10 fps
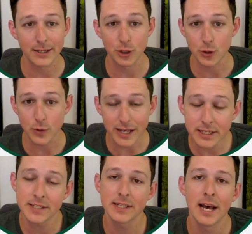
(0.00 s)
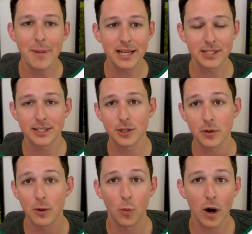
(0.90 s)
and do this makes it so
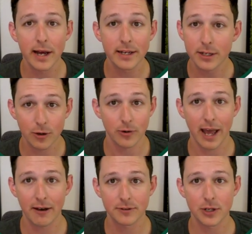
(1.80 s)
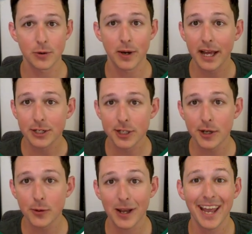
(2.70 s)
that one, you don't have to, and
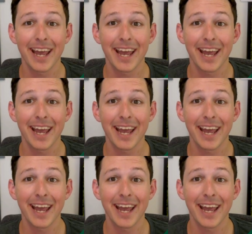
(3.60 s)
two,